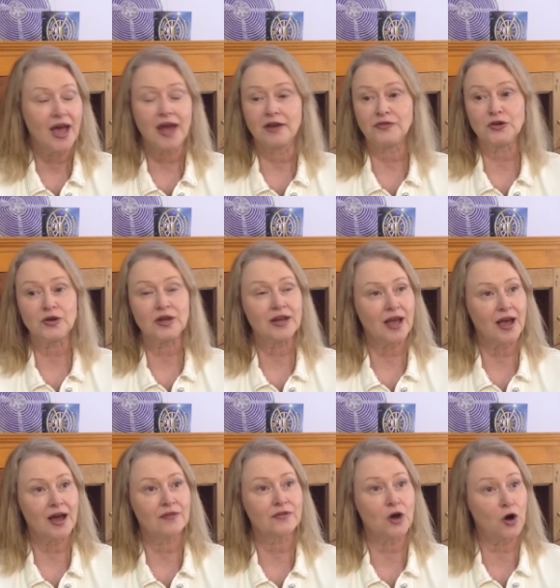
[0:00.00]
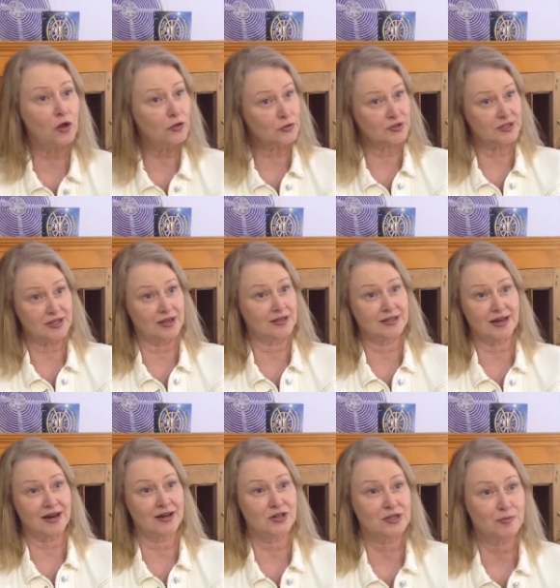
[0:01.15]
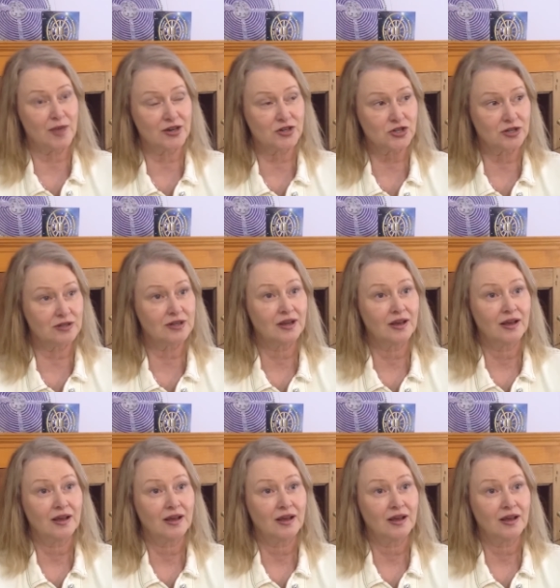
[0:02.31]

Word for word: And if you can have all those things that I just mentioned